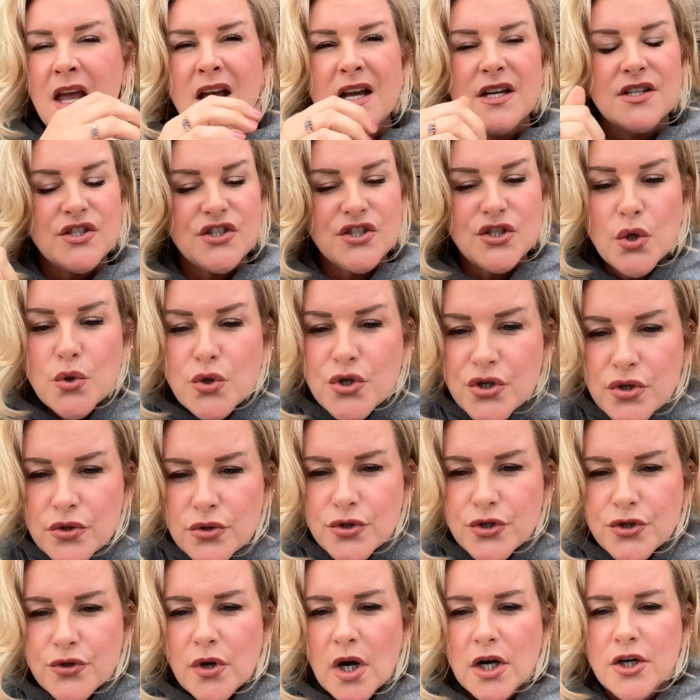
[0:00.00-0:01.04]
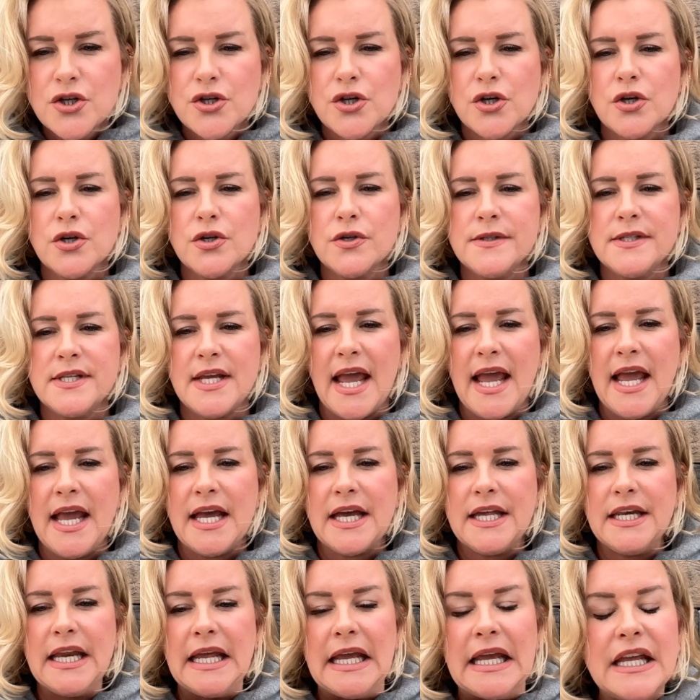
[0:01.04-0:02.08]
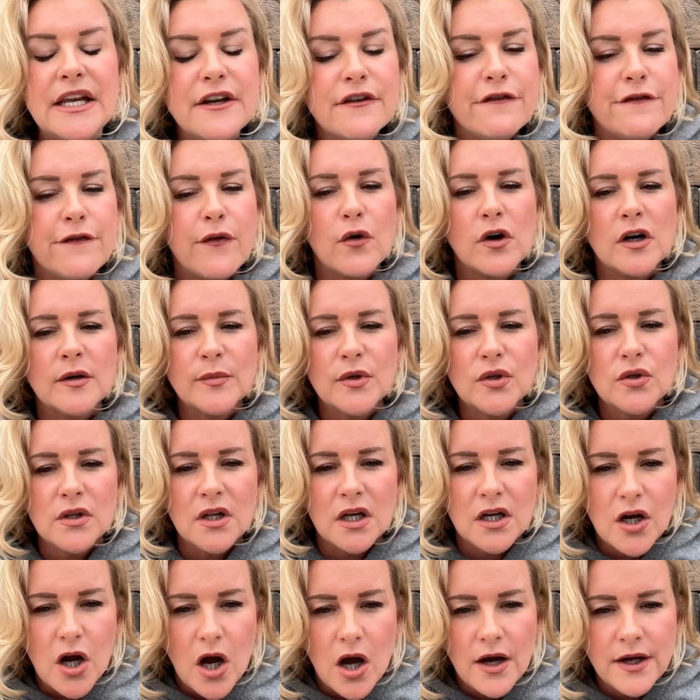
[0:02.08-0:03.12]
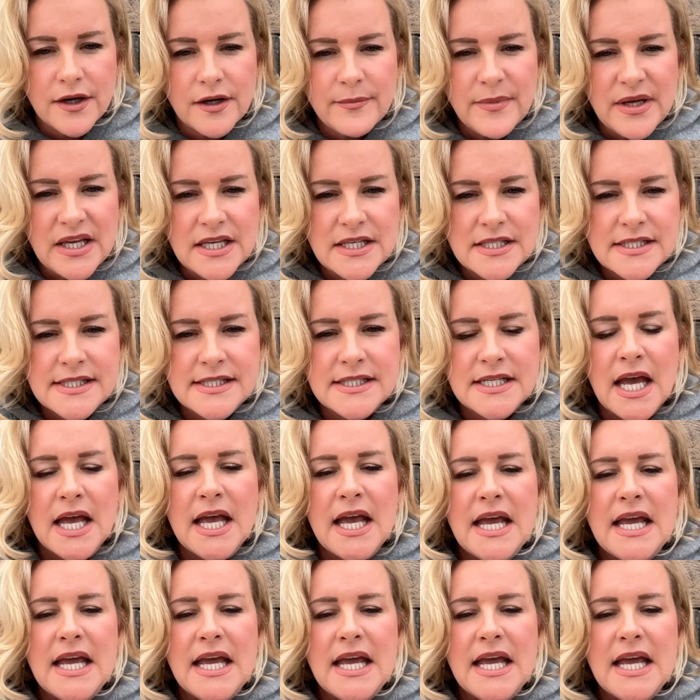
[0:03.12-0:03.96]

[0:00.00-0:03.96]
Social structures and informal economies